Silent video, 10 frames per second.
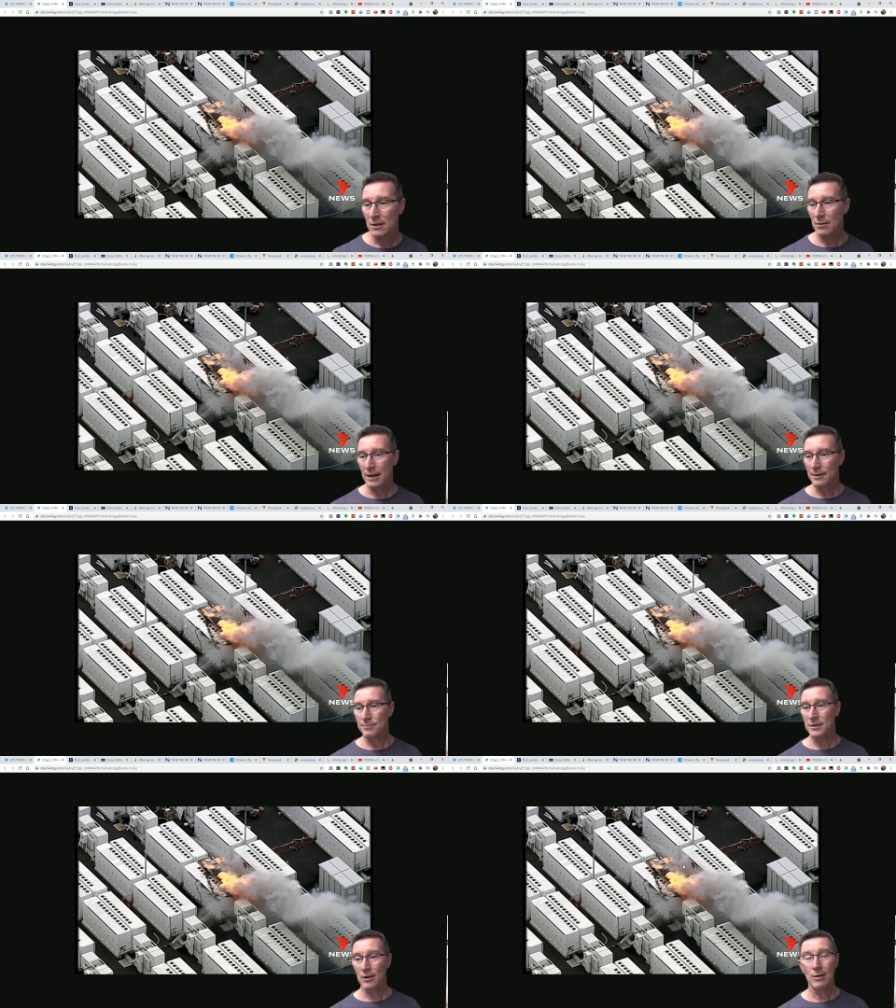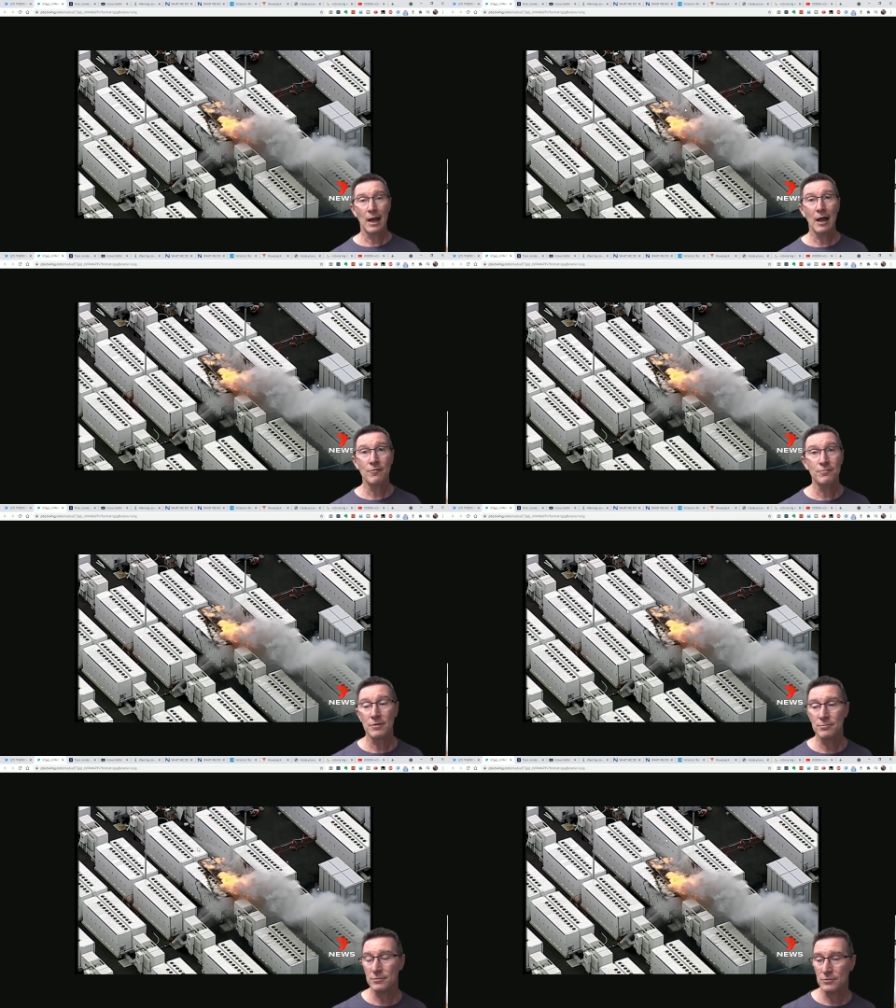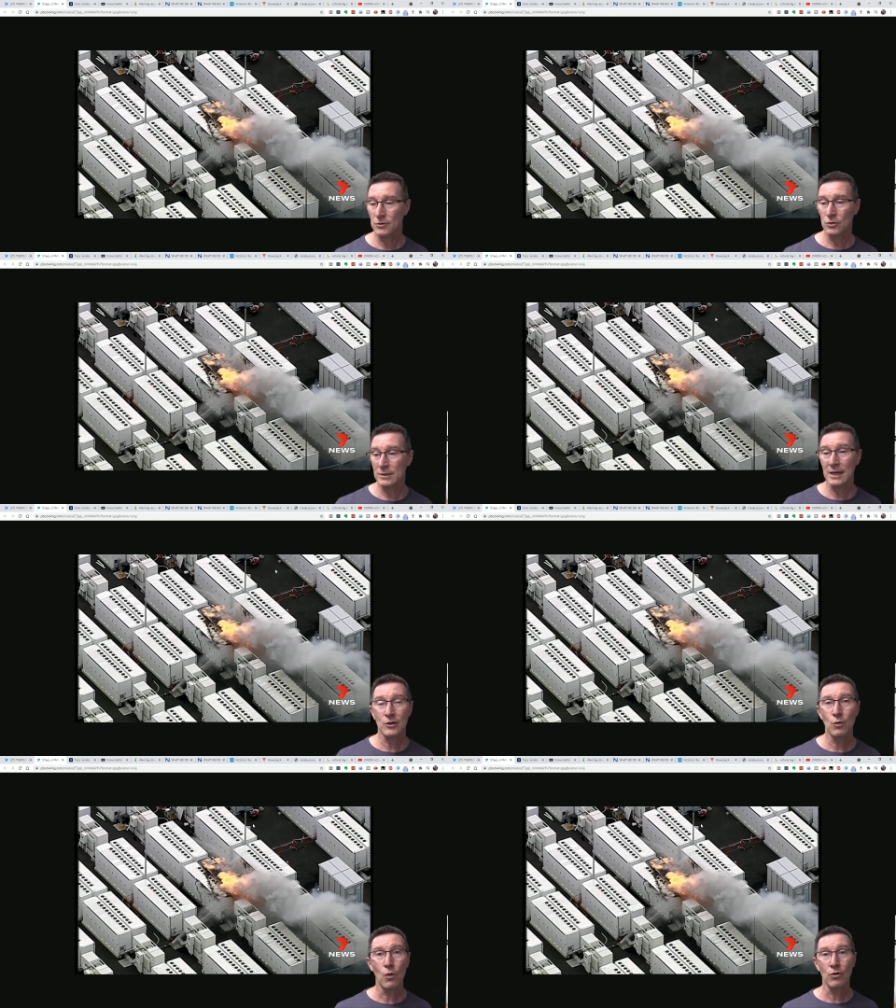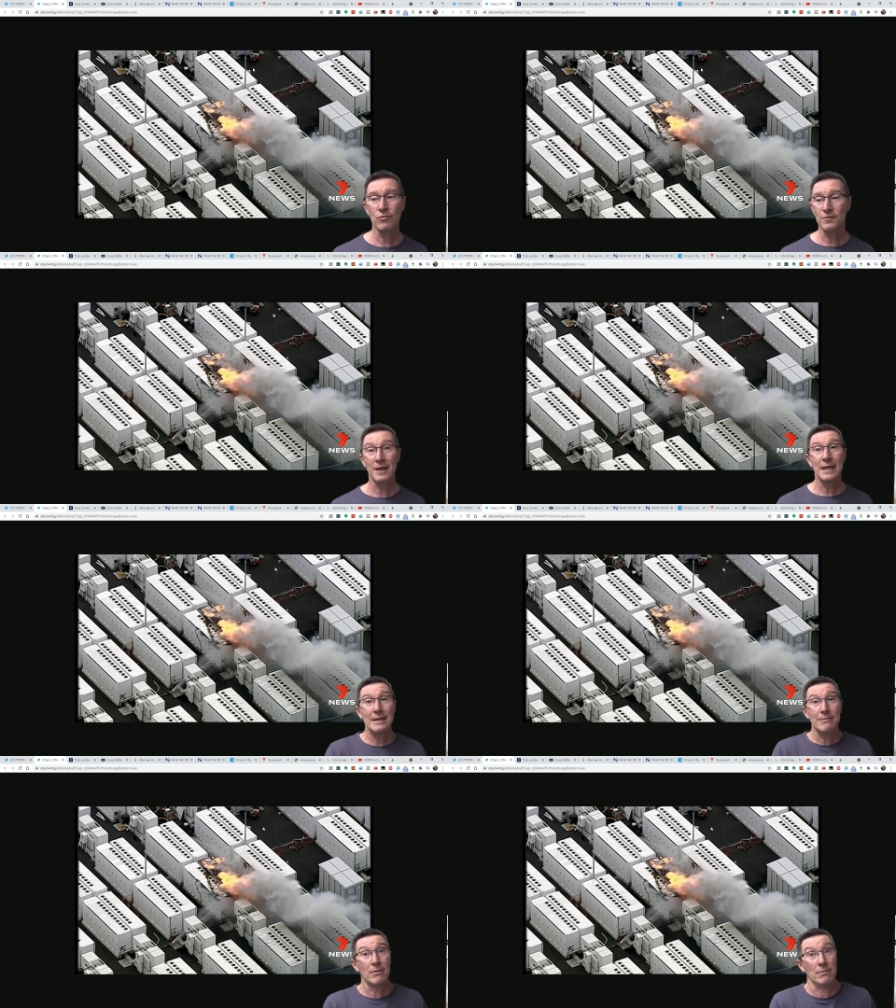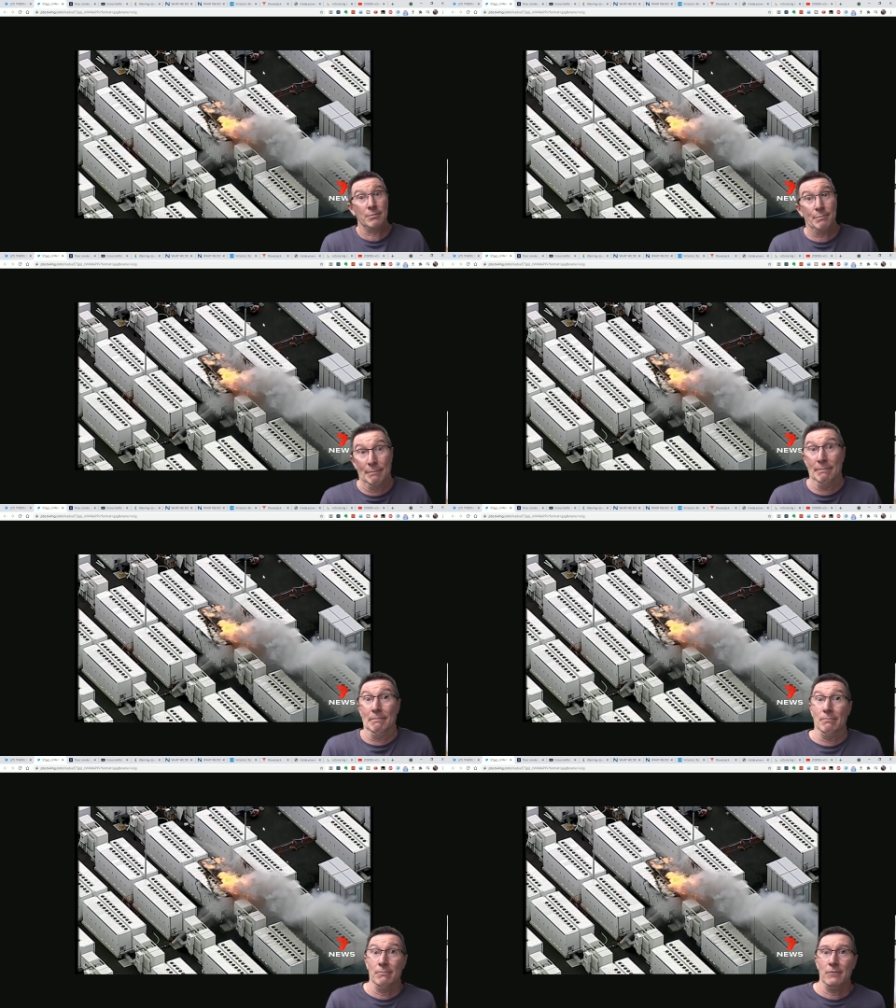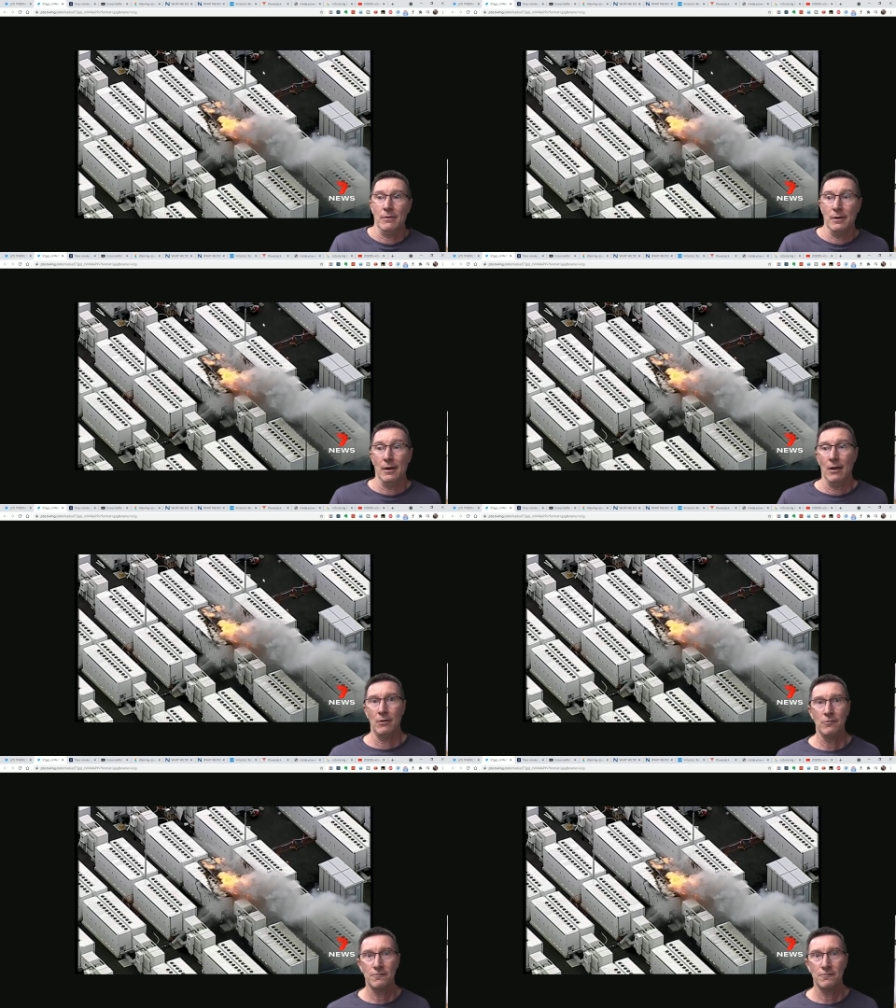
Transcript: like, you know, halve the, you know, get a quarter of the heat? I don't know.